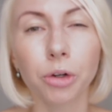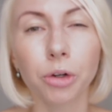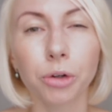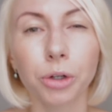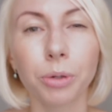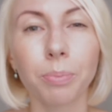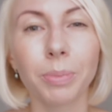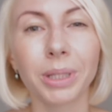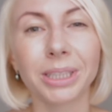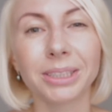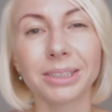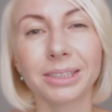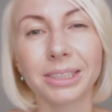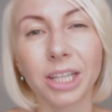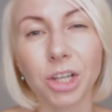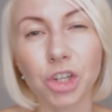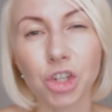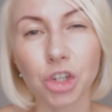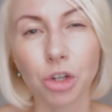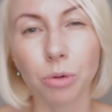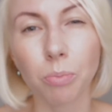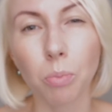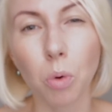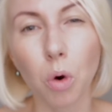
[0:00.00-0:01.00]
good
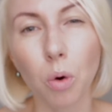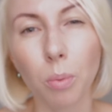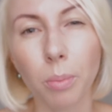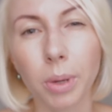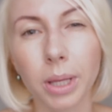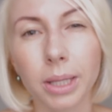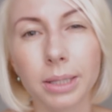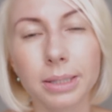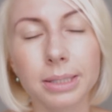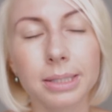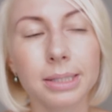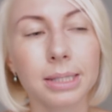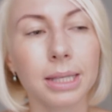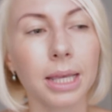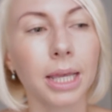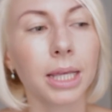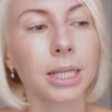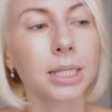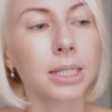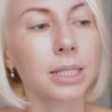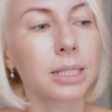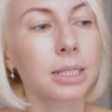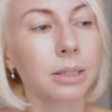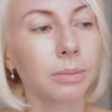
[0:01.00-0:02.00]
meditation moments,
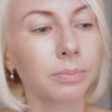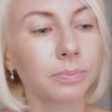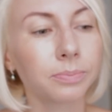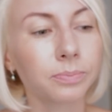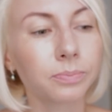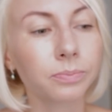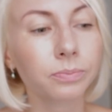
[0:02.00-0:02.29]
and